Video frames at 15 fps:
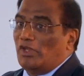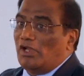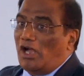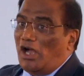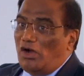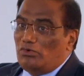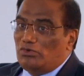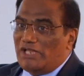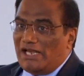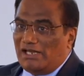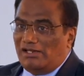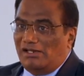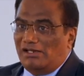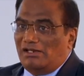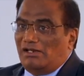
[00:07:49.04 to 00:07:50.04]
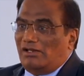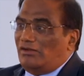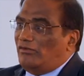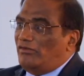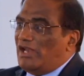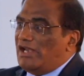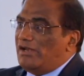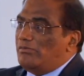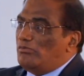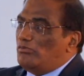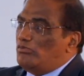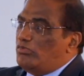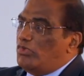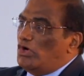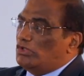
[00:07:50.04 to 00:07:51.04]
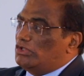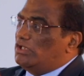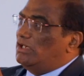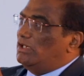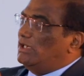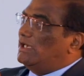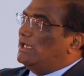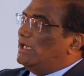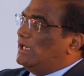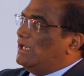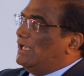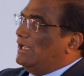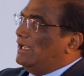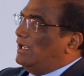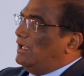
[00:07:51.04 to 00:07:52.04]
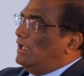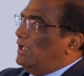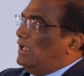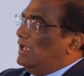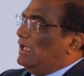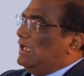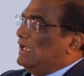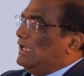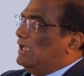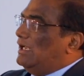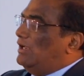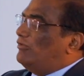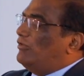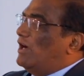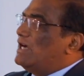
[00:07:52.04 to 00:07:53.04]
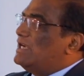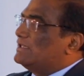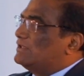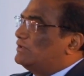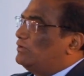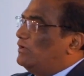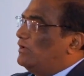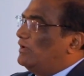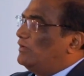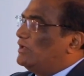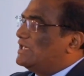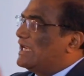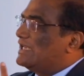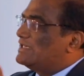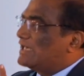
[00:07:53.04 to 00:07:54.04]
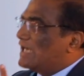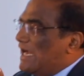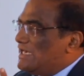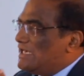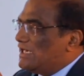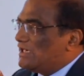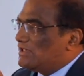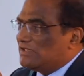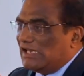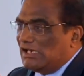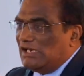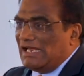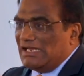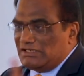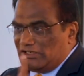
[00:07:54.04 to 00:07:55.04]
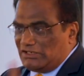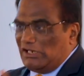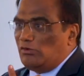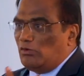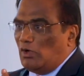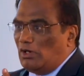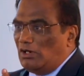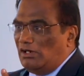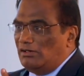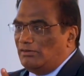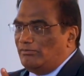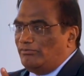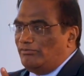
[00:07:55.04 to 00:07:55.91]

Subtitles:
How then, when both a fungus which has a chitin as a cell wall,